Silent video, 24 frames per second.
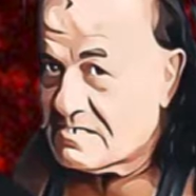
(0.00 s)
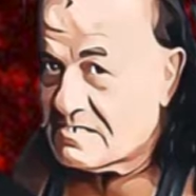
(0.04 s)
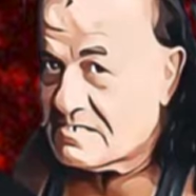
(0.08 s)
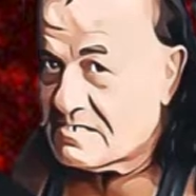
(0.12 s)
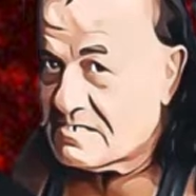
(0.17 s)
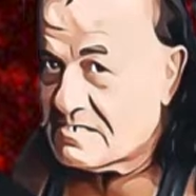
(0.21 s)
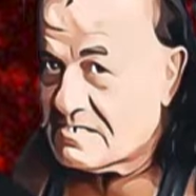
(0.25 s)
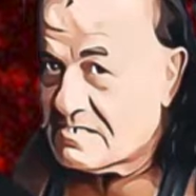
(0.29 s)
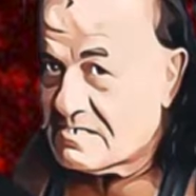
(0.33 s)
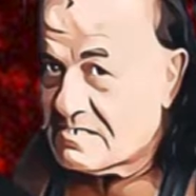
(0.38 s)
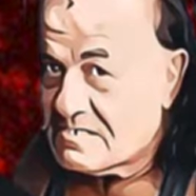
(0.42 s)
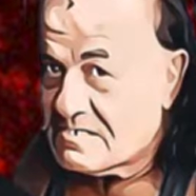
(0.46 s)

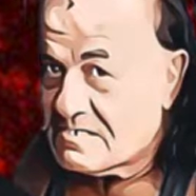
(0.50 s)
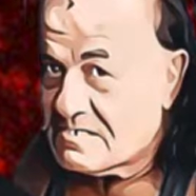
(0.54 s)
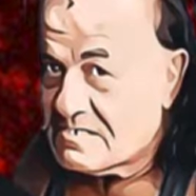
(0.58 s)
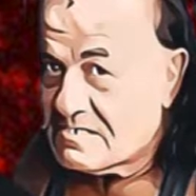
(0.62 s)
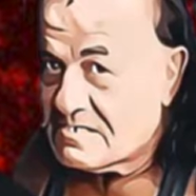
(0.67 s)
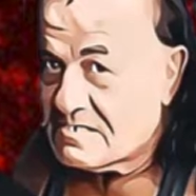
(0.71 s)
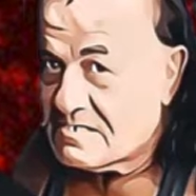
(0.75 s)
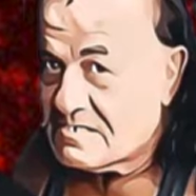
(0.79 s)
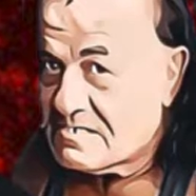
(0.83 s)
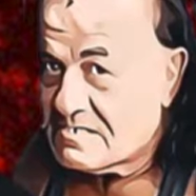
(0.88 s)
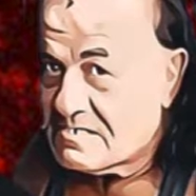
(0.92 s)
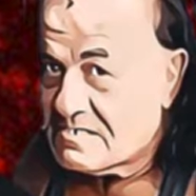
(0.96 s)

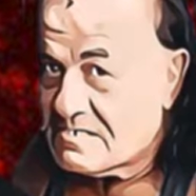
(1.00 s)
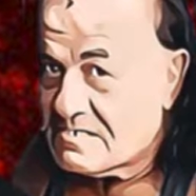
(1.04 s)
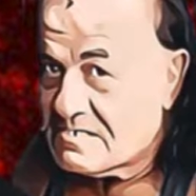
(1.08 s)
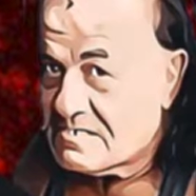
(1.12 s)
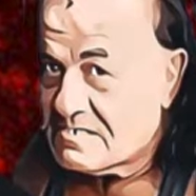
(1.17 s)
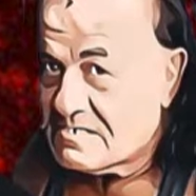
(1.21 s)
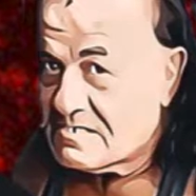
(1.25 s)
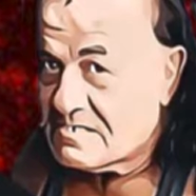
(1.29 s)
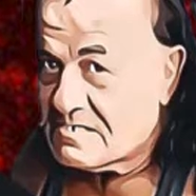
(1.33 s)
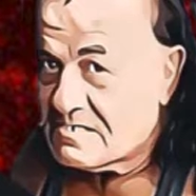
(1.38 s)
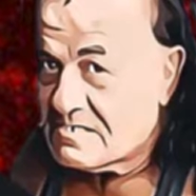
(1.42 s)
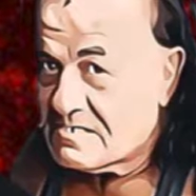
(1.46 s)

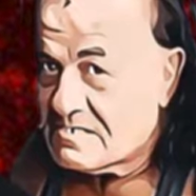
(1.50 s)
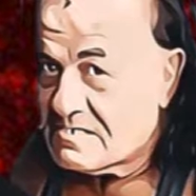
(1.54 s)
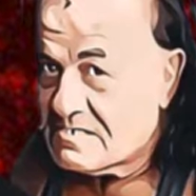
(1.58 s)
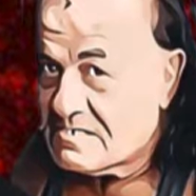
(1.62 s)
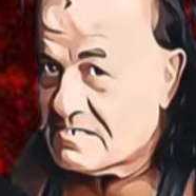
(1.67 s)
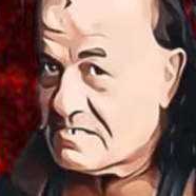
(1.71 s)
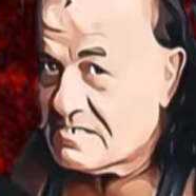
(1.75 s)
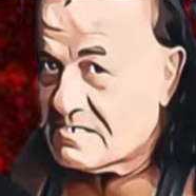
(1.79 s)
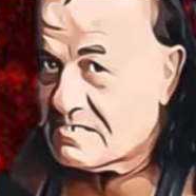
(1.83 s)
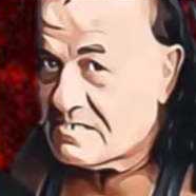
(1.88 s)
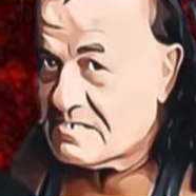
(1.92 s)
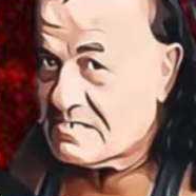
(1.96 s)

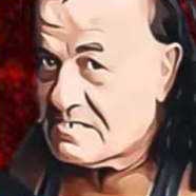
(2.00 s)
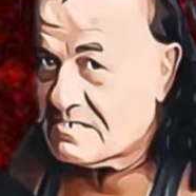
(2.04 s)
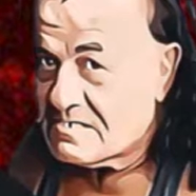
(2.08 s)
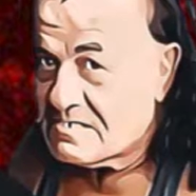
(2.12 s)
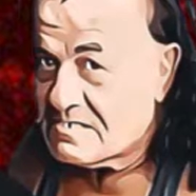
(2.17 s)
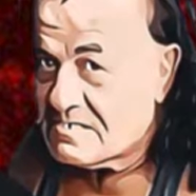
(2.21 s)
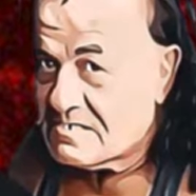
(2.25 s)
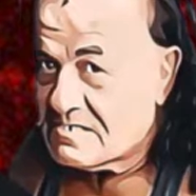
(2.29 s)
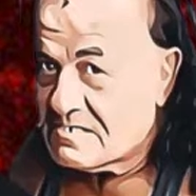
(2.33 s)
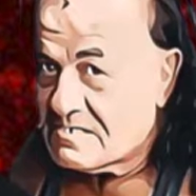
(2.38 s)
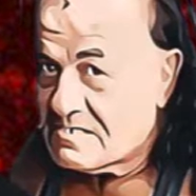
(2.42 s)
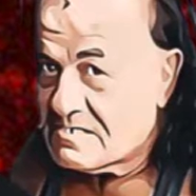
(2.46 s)

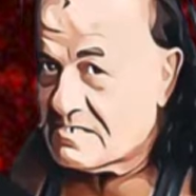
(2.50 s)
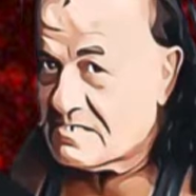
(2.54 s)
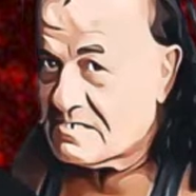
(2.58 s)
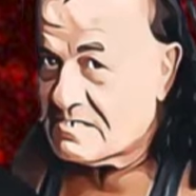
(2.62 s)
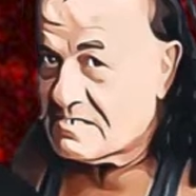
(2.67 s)
The person shown says nothing.